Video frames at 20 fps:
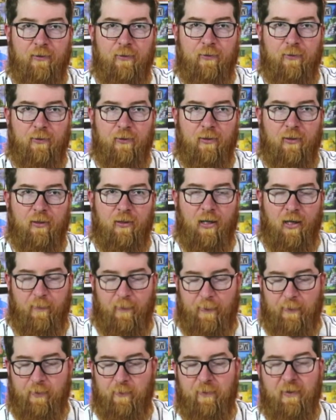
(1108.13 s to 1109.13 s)
or uh,
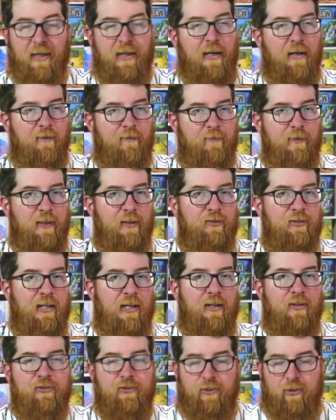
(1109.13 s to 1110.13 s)
maybe you played at a friend's
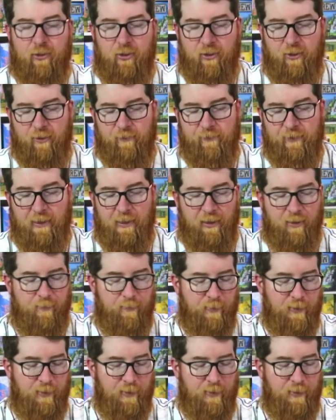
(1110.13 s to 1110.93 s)
house and are looking for how to